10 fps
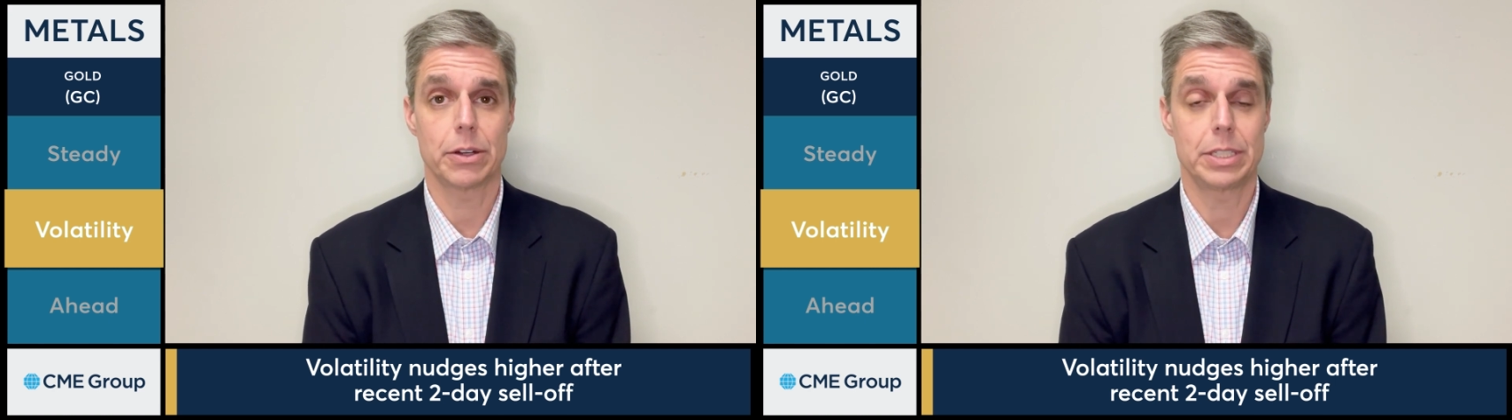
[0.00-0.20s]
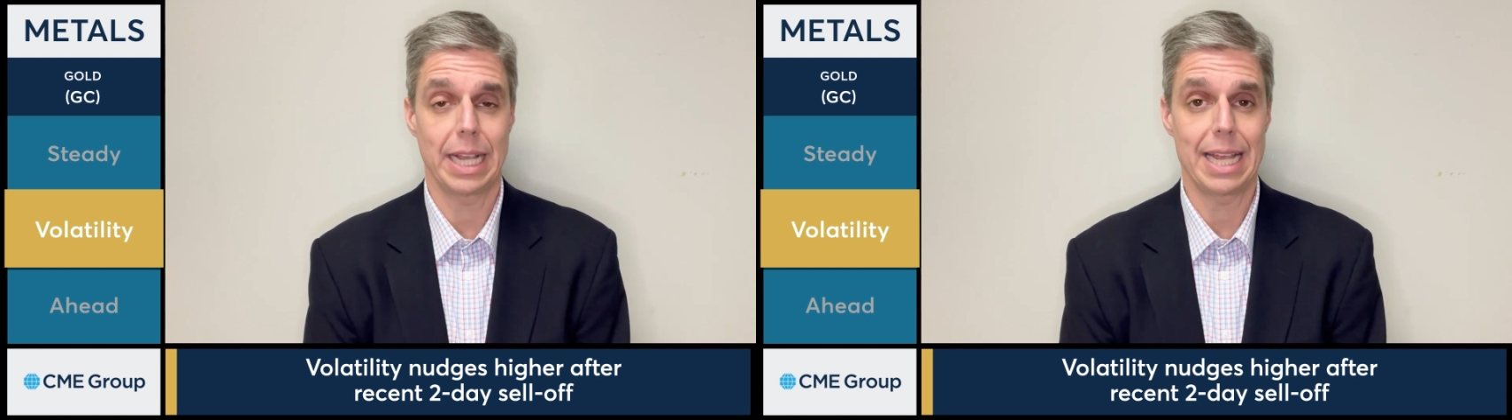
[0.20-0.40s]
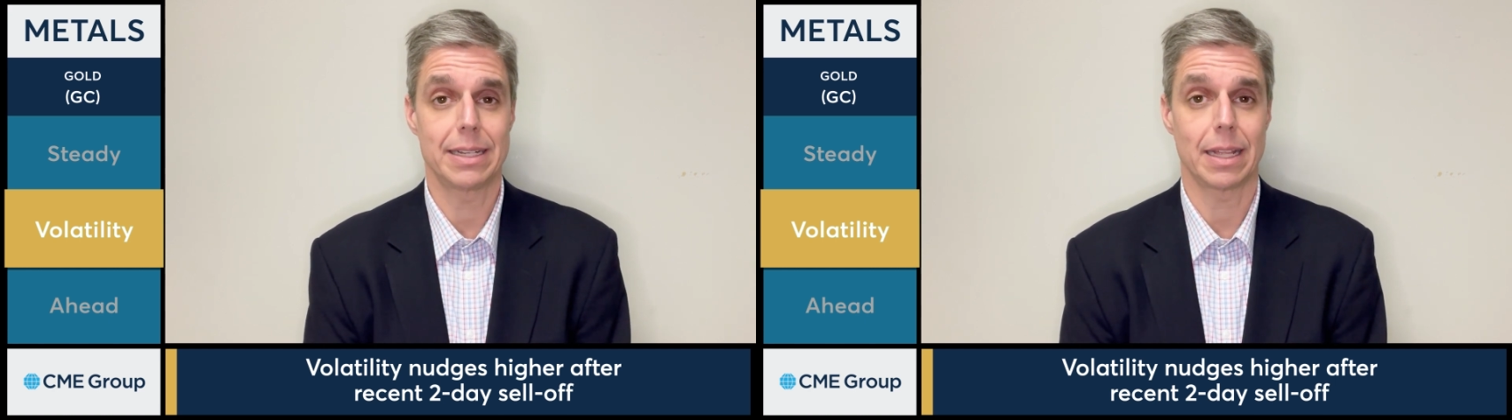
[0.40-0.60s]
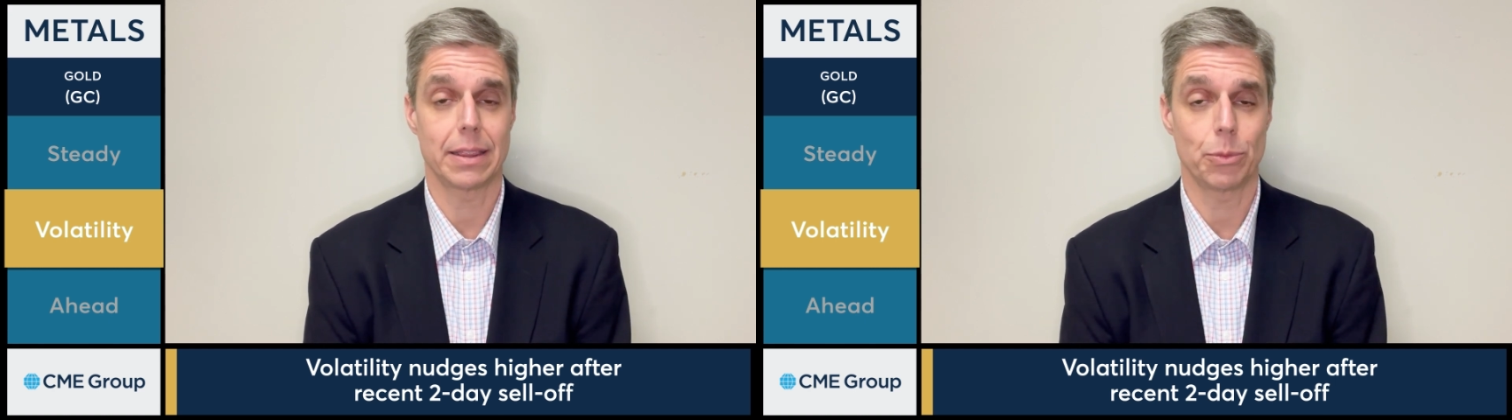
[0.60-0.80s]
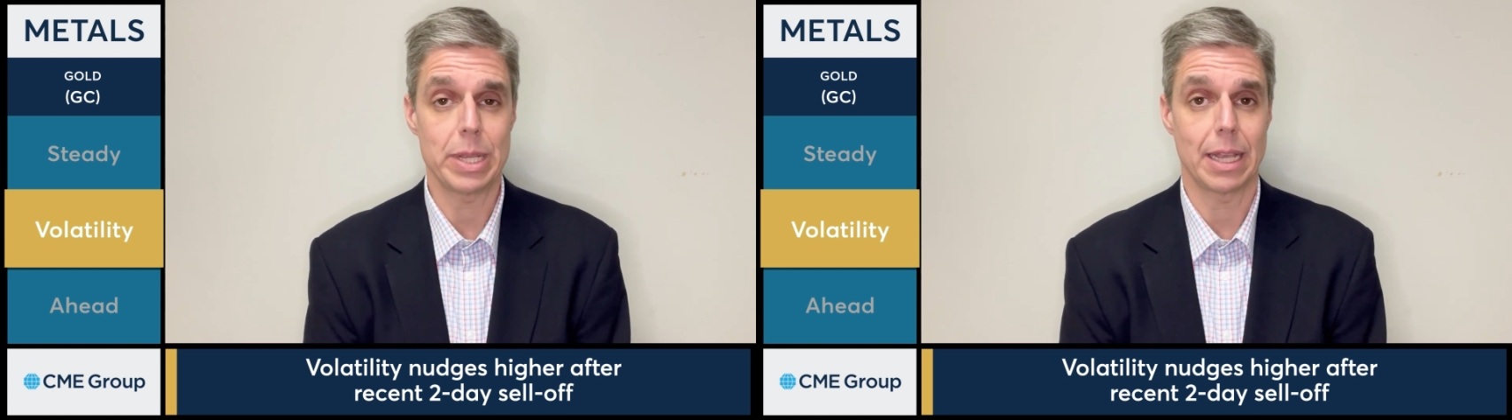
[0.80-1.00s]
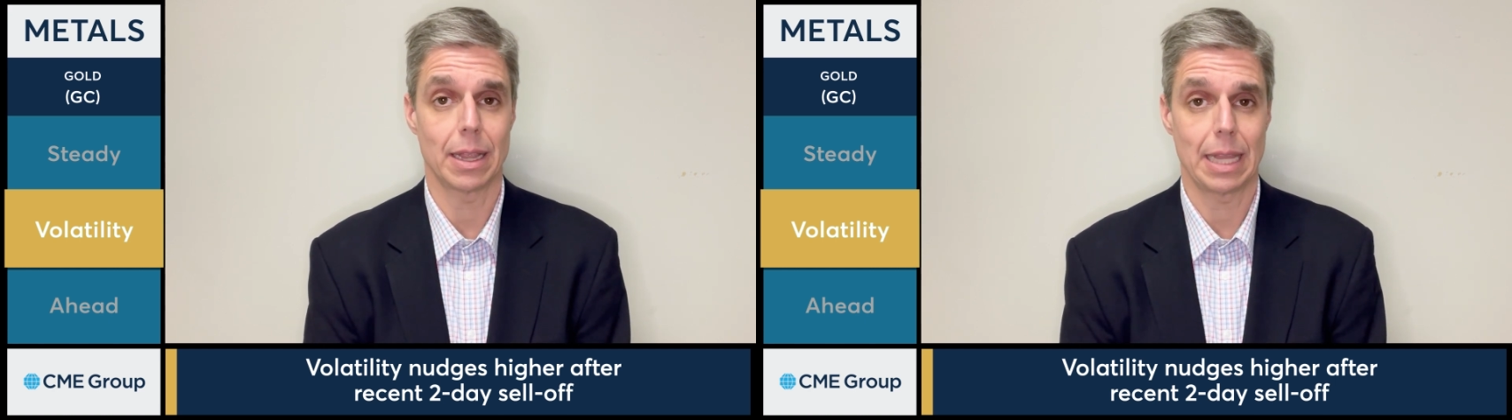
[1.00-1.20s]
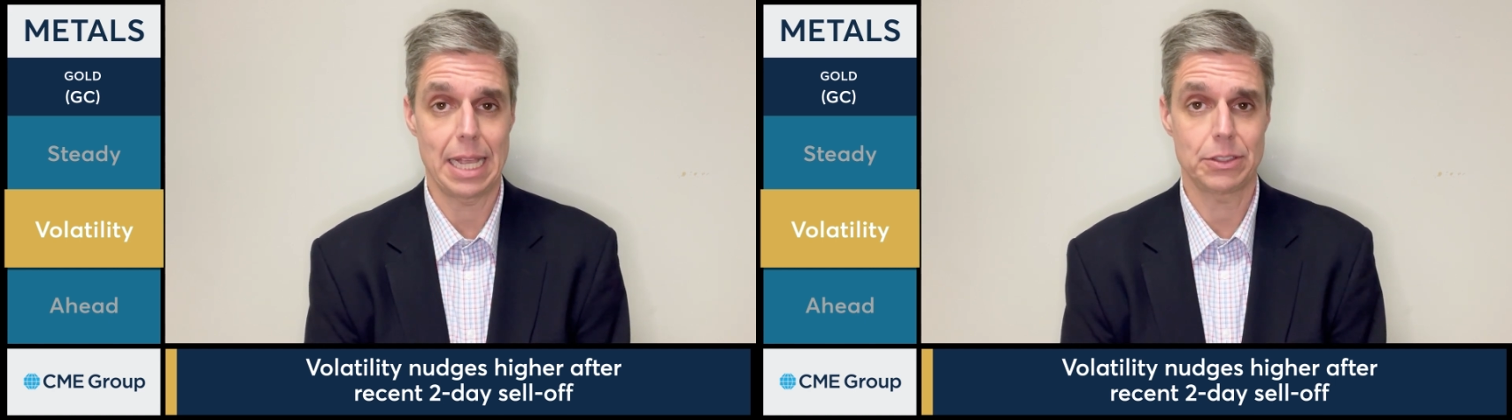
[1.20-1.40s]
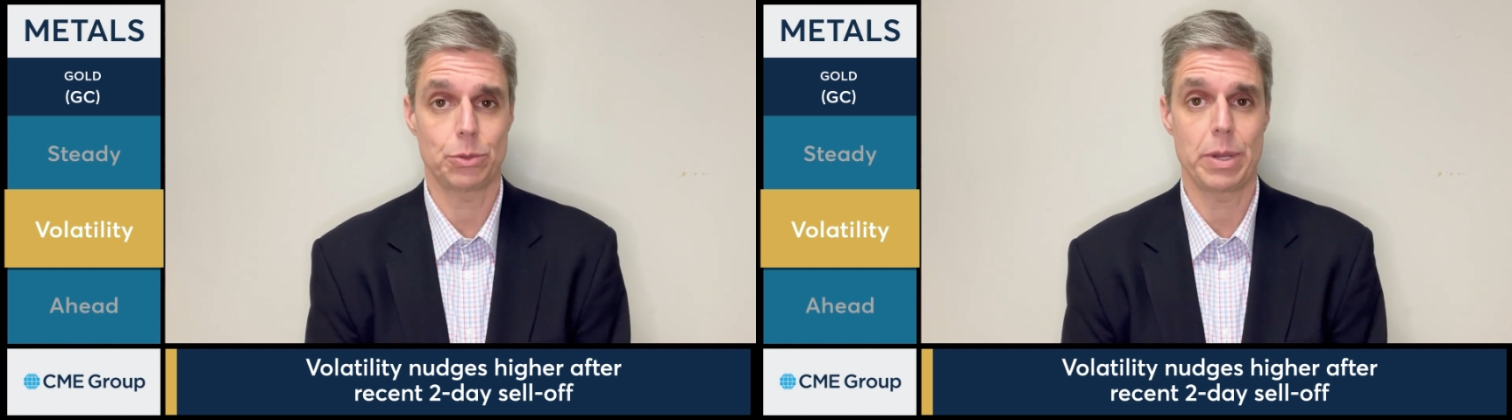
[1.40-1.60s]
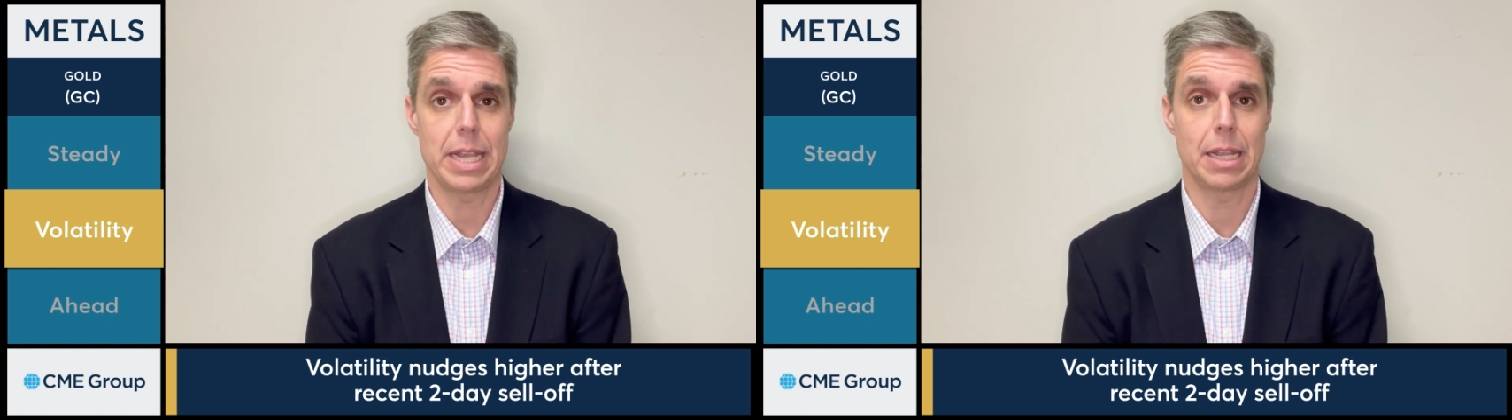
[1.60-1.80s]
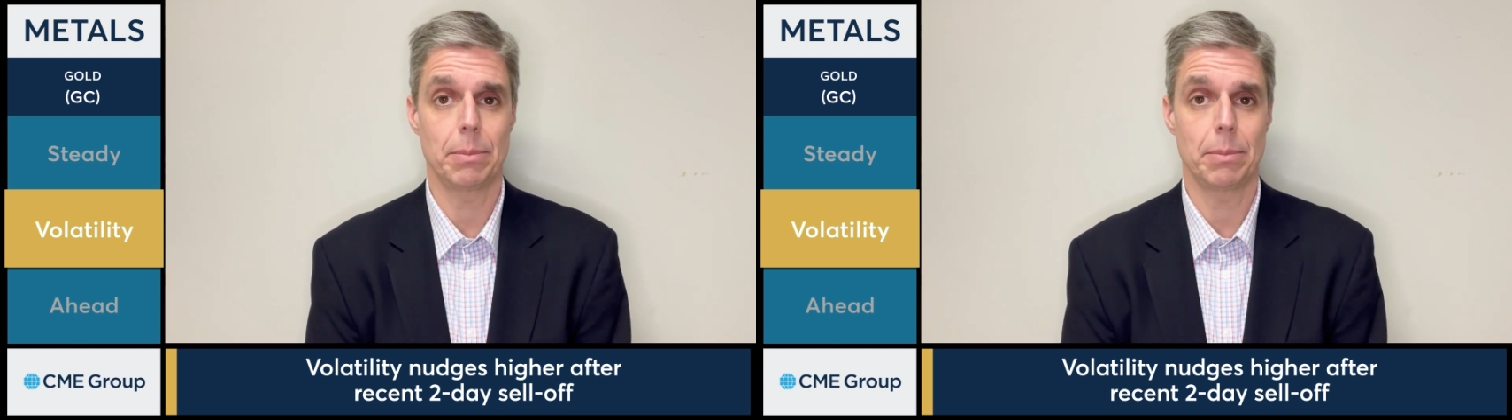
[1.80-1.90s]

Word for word: to end the week last week,